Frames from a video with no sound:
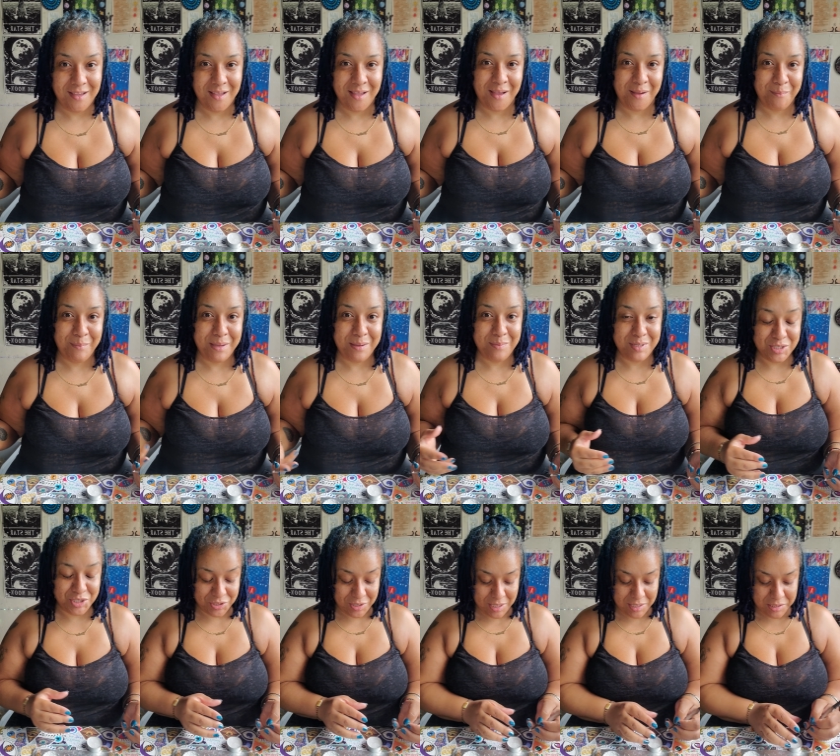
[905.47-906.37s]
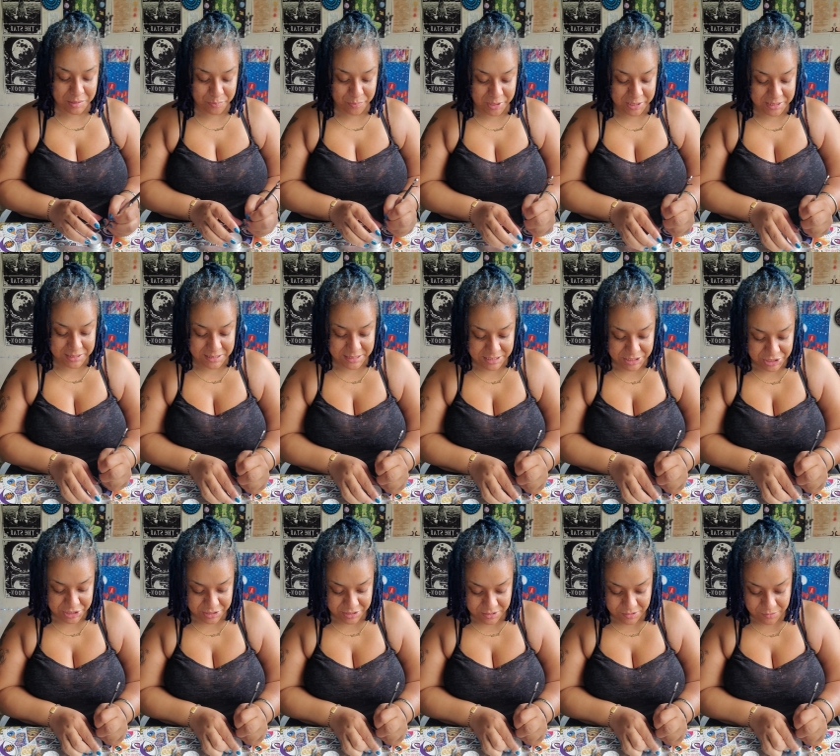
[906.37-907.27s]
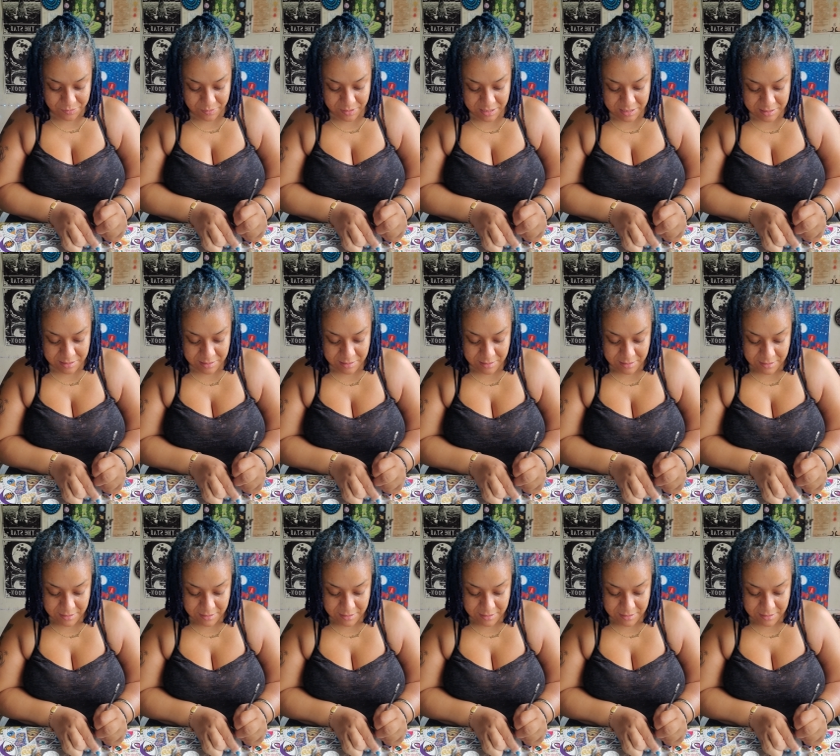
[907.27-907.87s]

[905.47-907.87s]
I may be trying to bring attention to it.